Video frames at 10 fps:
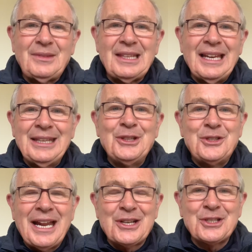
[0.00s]
against
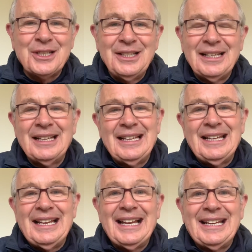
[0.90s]
Arsenal,
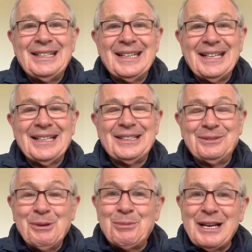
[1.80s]
and
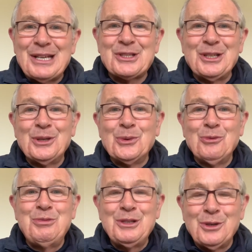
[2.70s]
remember Arsenal now, who've
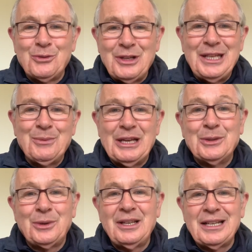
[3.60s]
been going really well
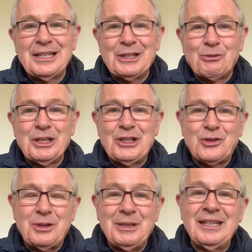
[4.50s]
until they get a right
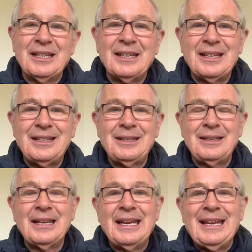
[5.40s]
trimming, and
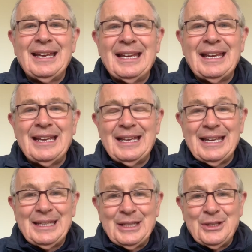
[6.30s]

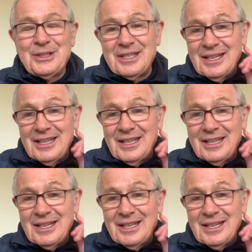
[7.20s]
against